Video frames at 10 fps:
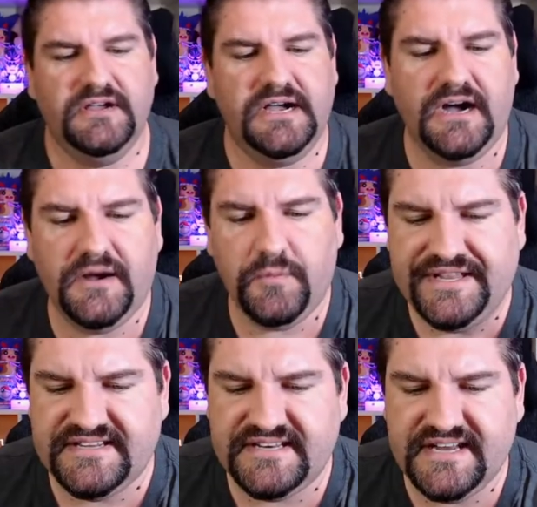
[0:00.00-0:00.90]
Uh, we
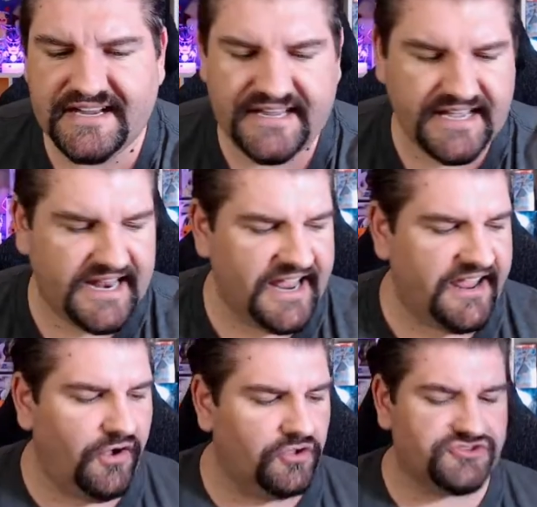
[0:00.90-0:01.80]
did not get a
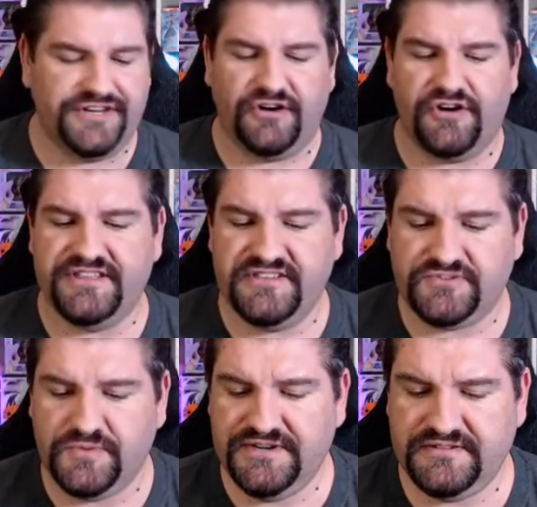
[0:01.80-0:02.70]
alternate art in this
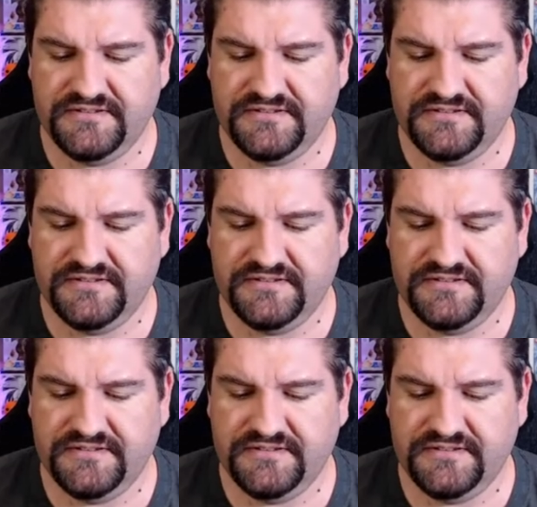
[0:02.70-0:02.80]
one.